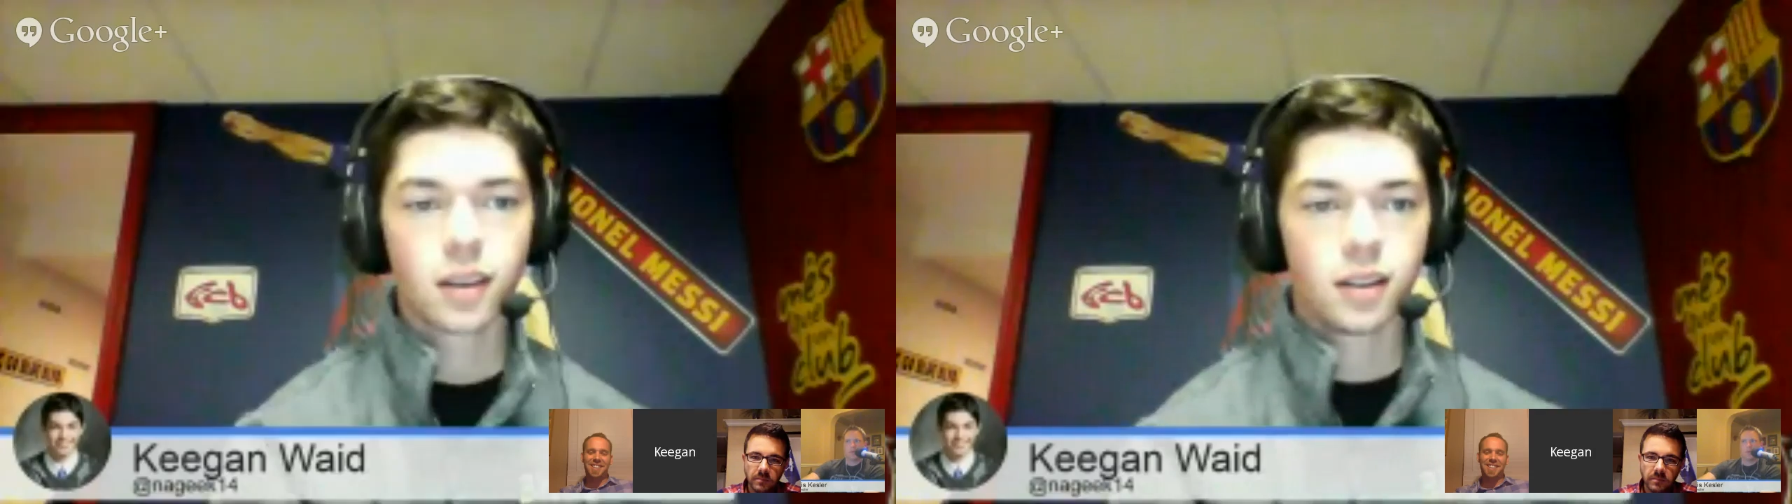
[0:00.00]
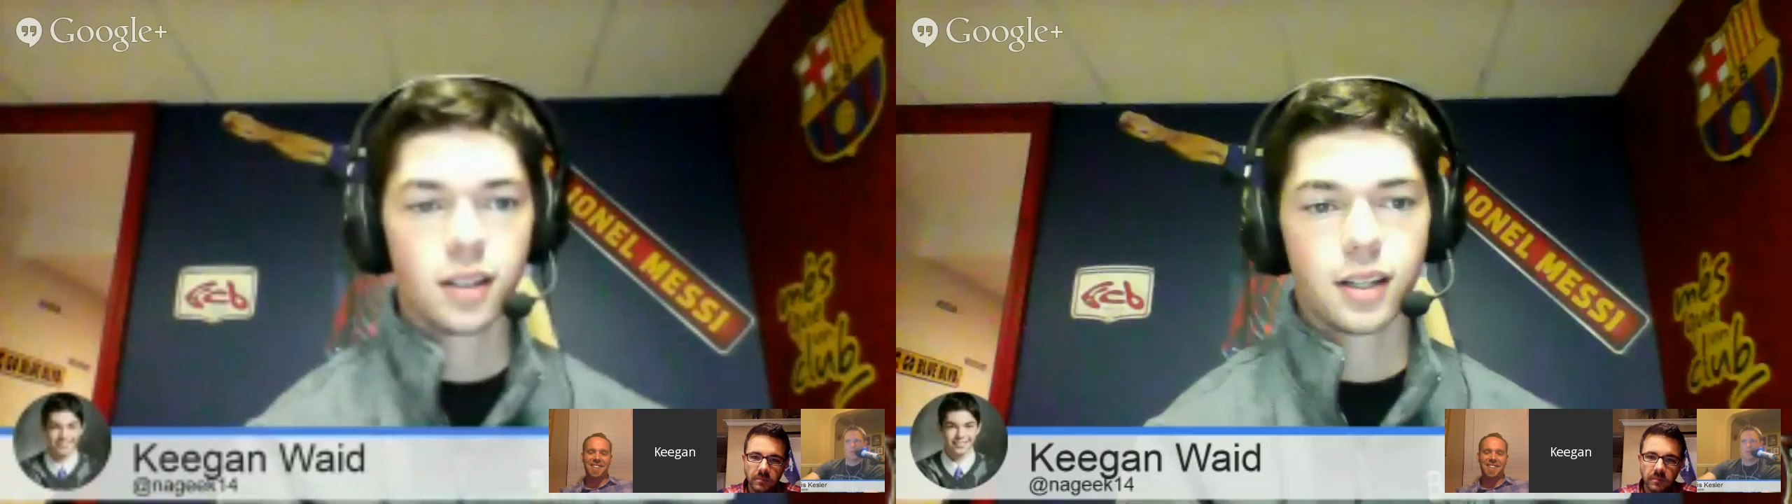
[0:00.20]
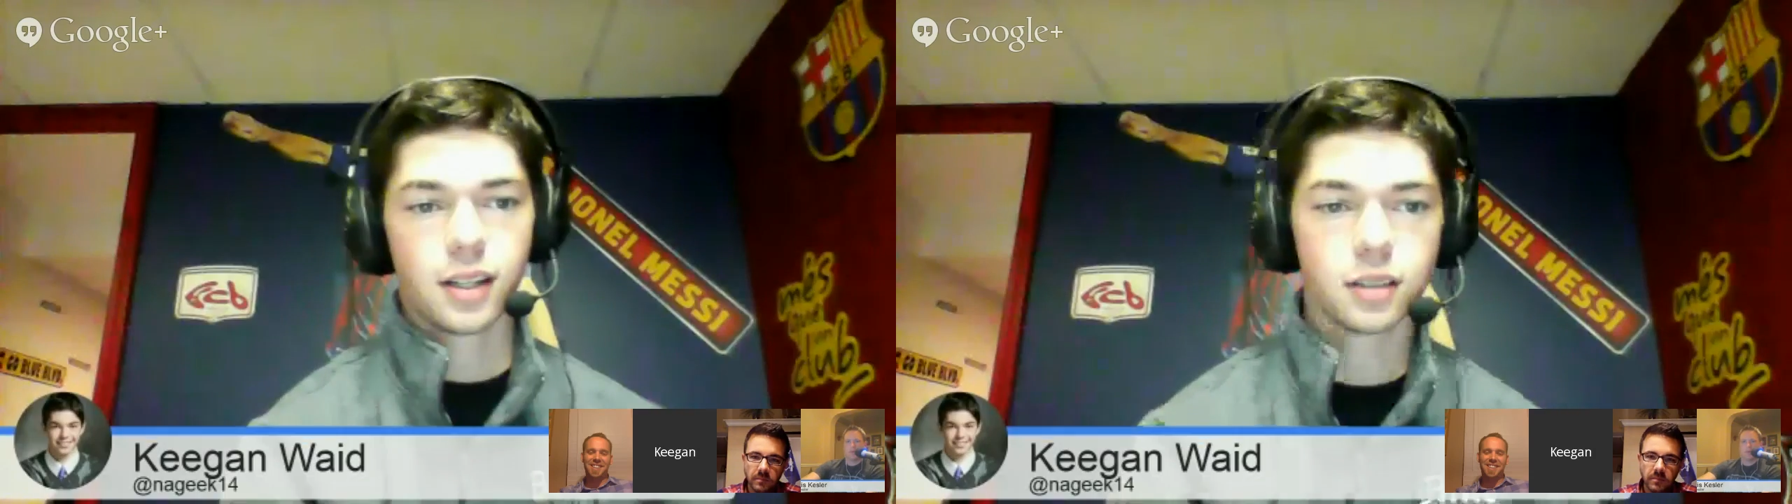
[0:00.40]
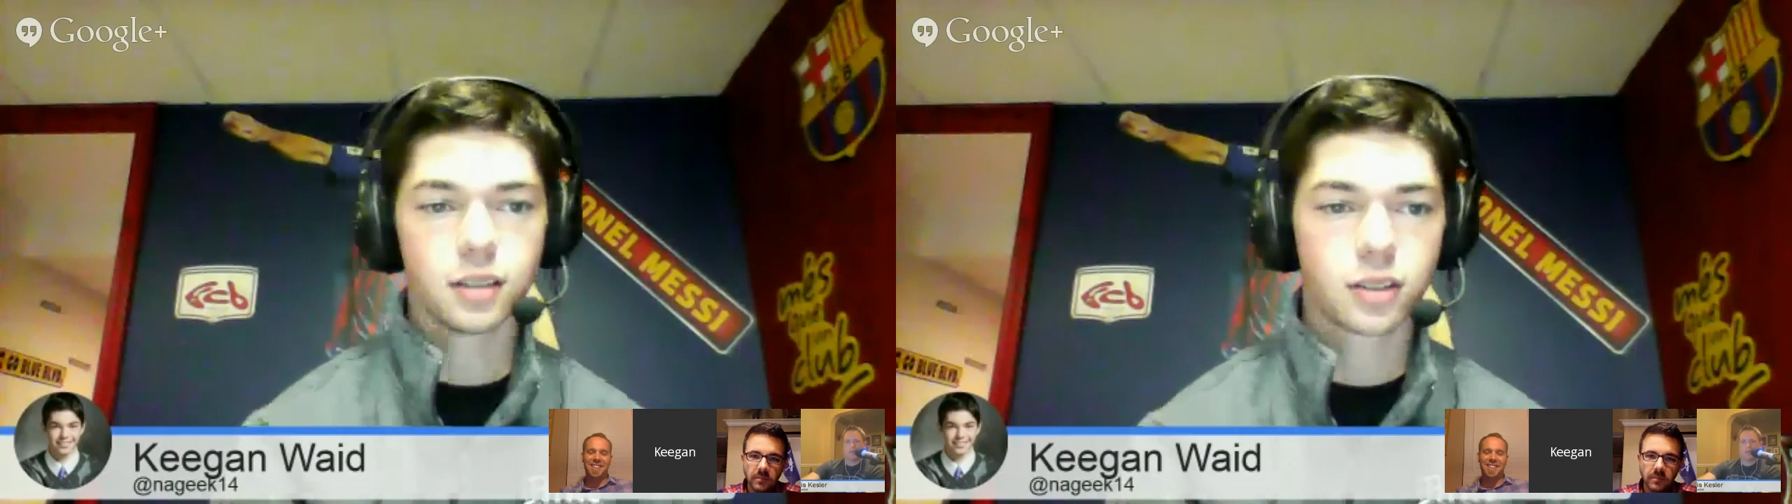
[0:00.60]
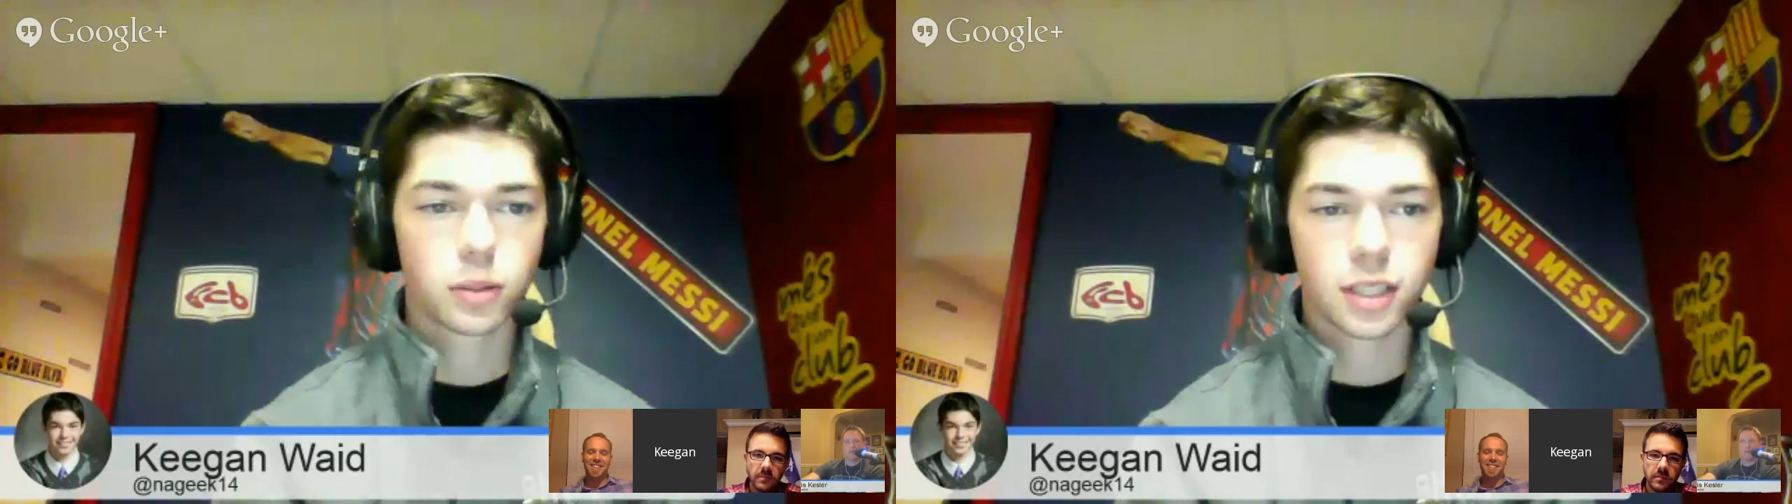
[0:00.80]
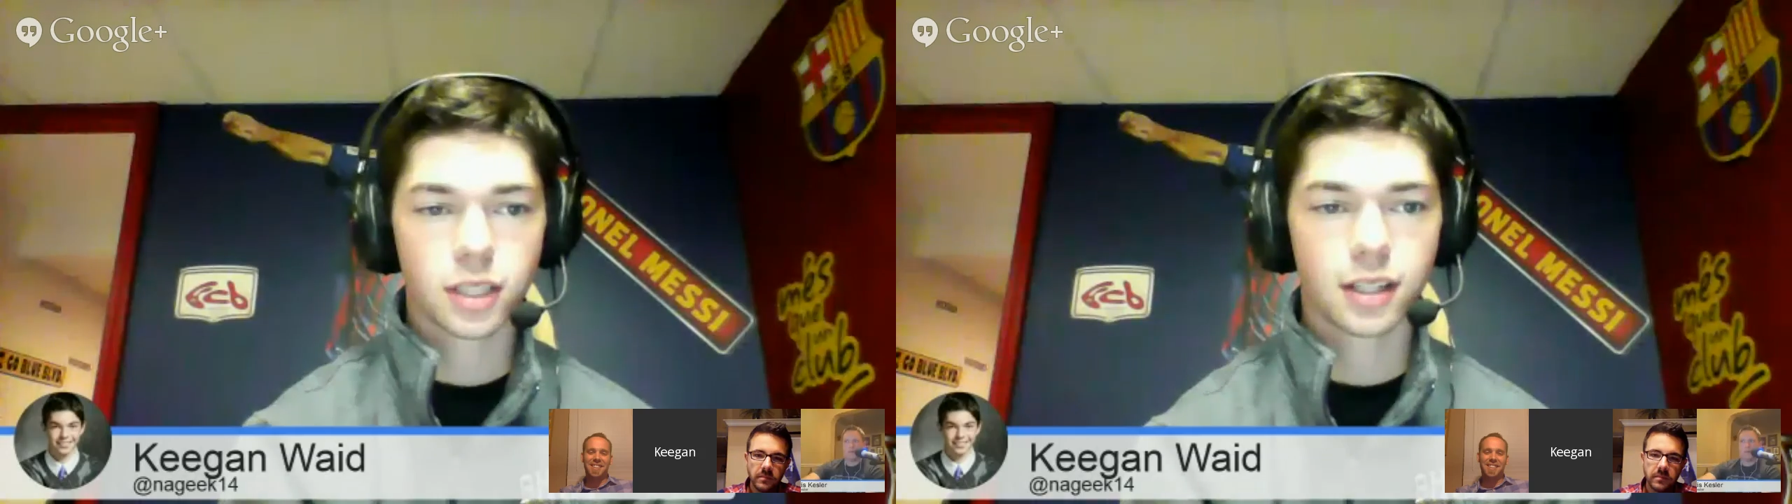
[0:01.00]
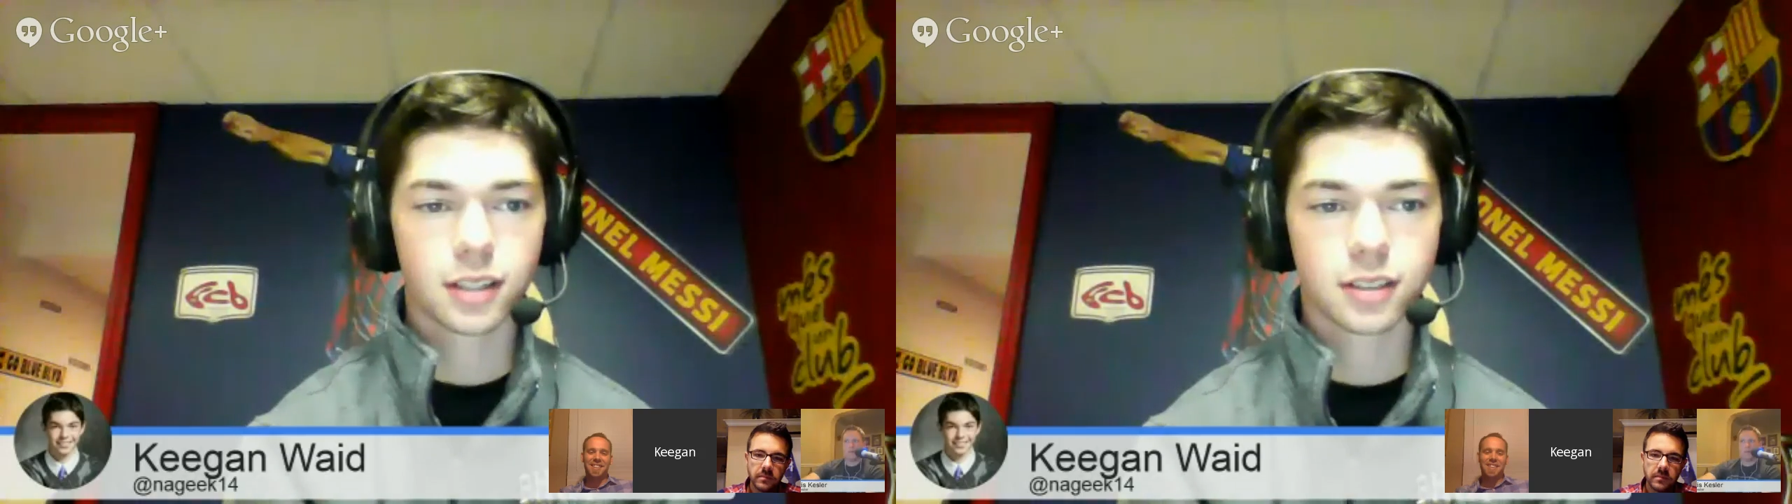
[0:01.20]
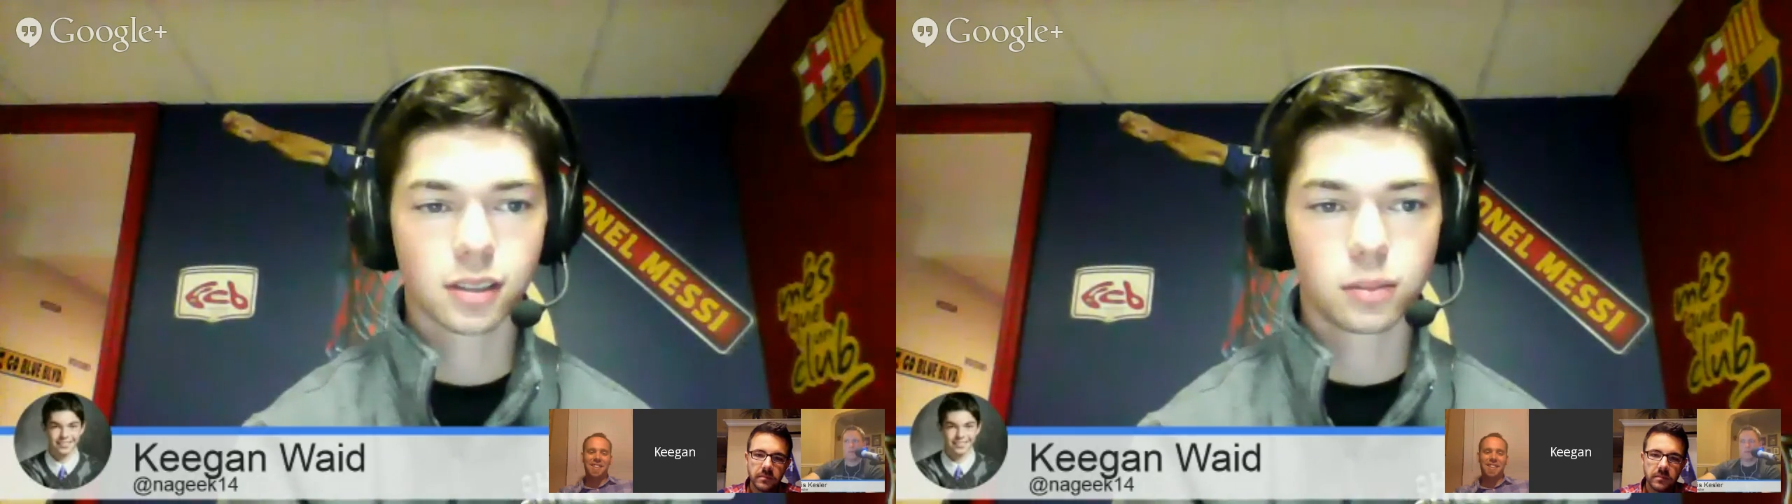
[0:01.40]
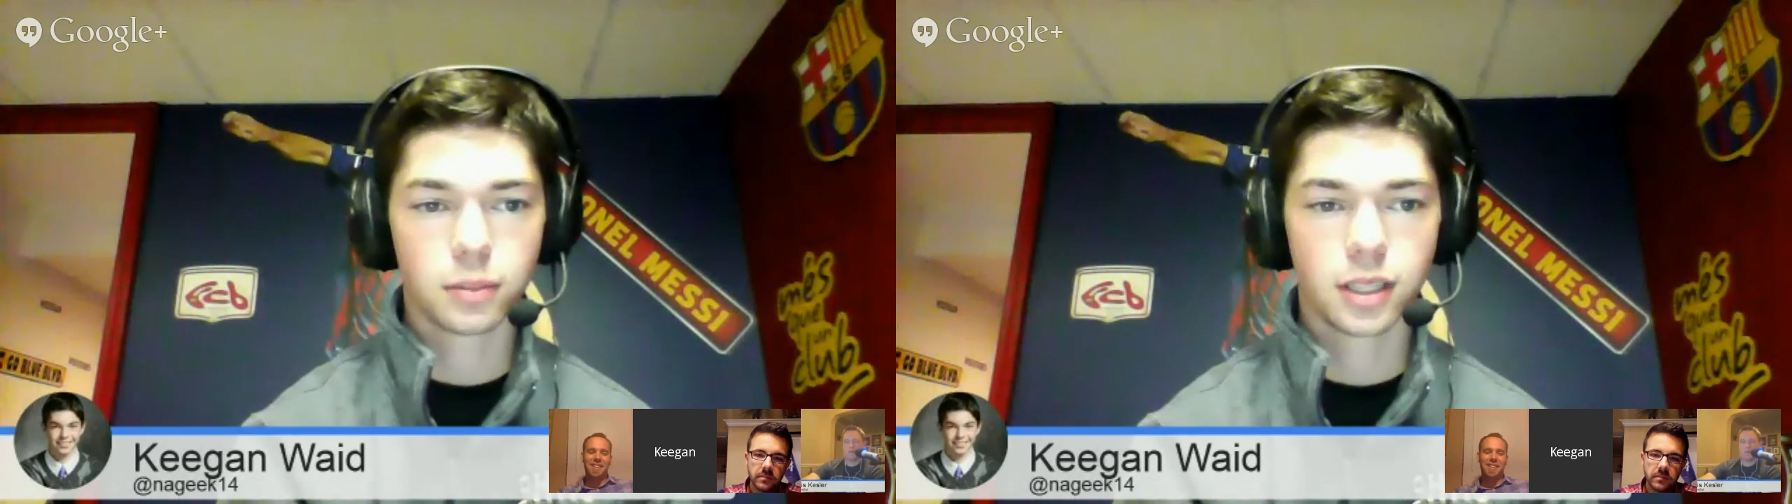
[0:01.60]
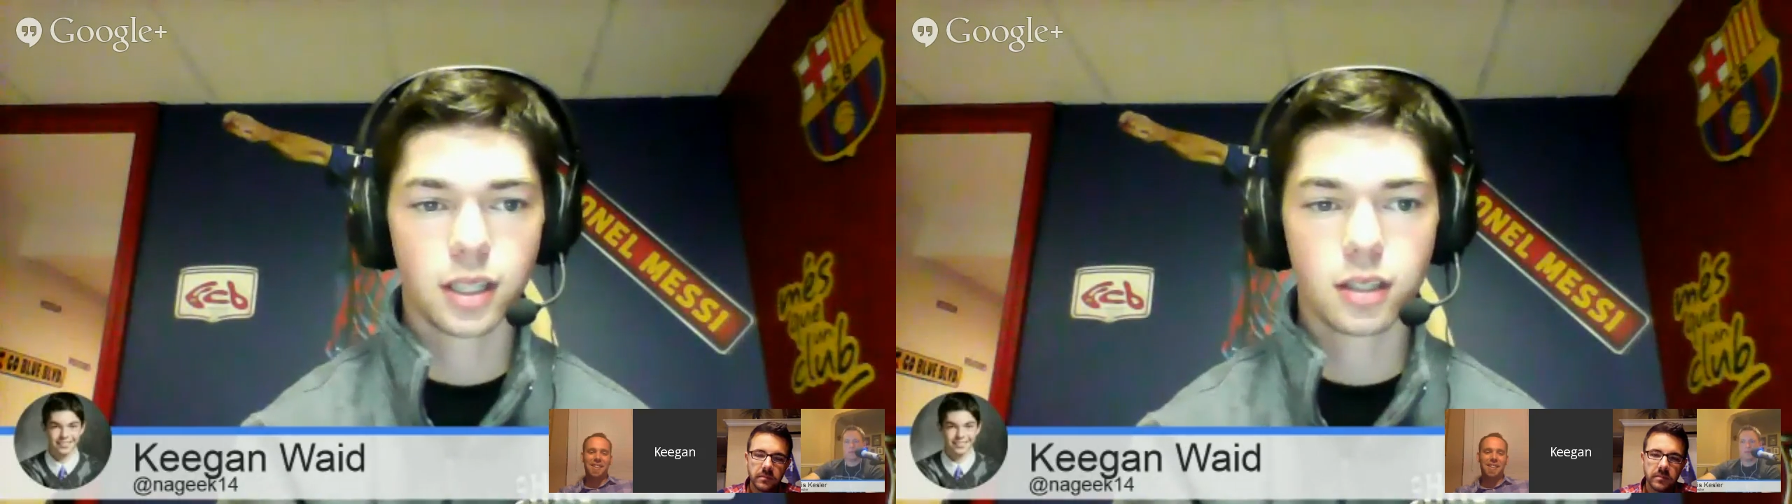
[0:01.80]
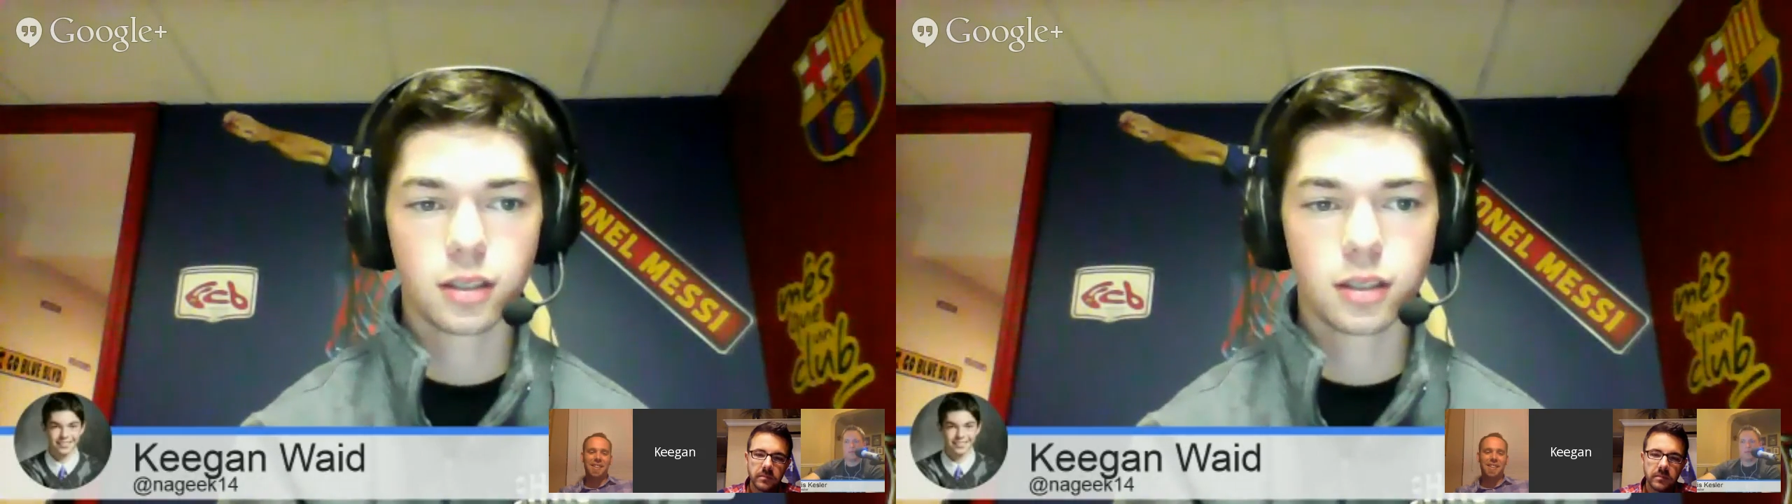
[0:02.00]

All right, now switching gears a little bit,